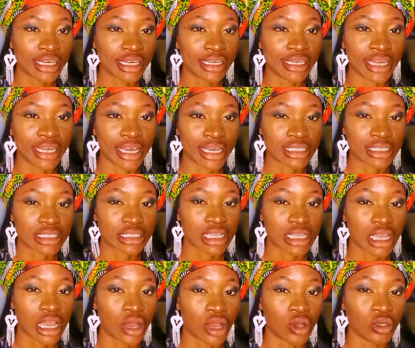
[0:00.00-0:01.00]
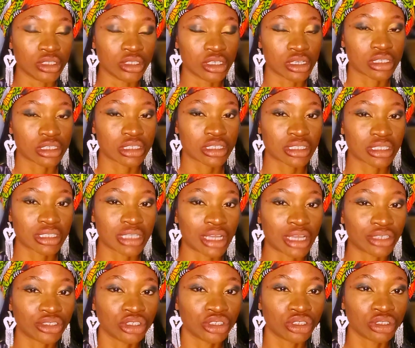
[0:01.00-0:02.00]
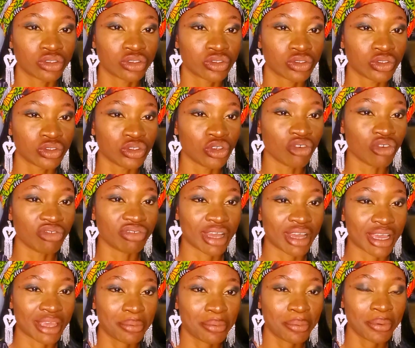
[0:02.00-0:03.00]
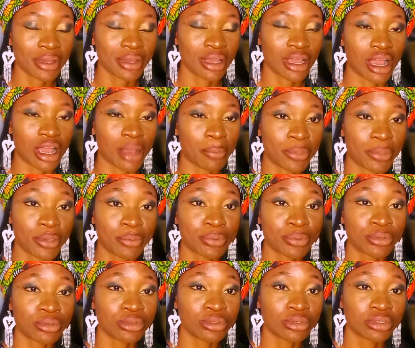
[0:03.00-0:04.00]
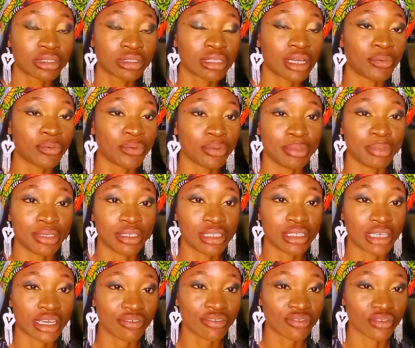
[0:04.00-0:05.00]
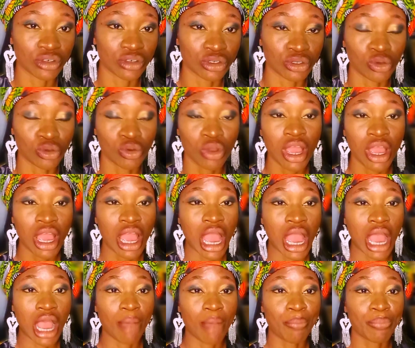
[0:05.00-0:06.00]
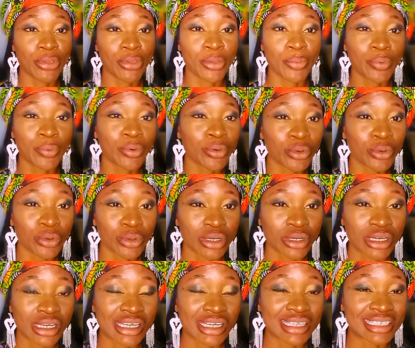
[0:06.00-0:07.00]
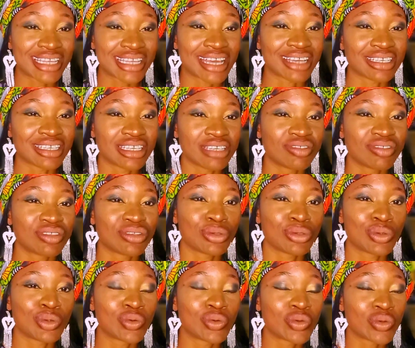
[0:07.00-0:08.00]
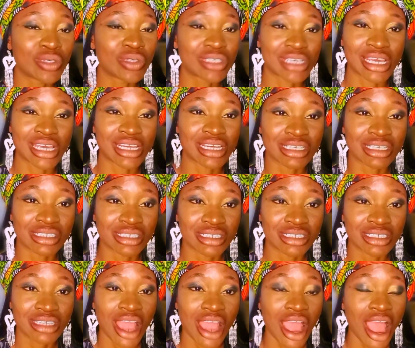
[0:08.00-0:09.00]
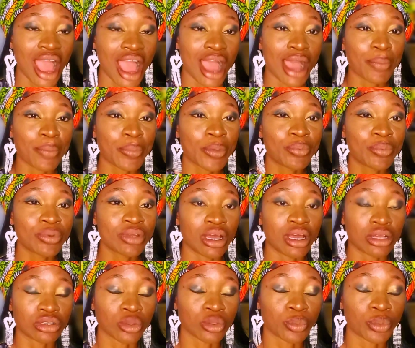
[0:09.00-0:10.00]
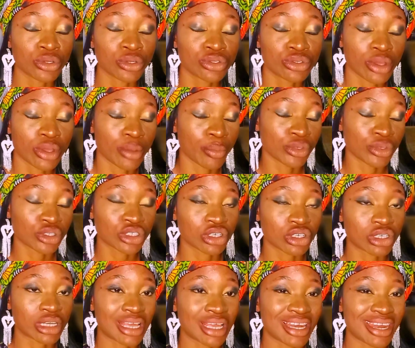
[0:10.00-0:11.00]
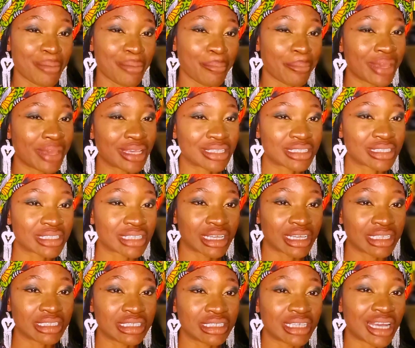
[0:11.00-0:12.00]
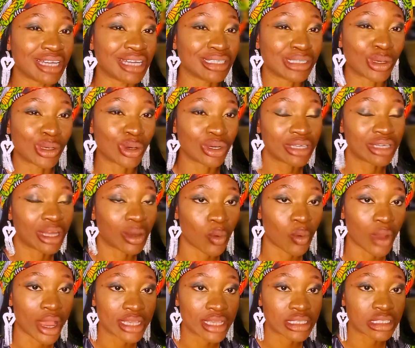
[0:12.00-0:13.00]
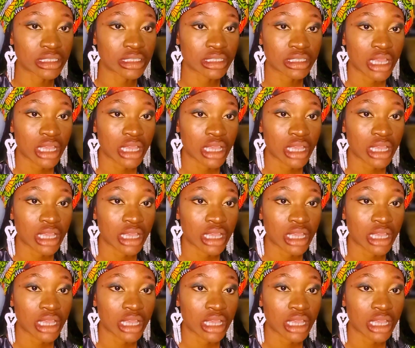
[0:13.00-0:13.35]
that understand your vibe, are people that will be there for you, are people that gives you good energy, are people that support you emotionally, mentally, and otherwise,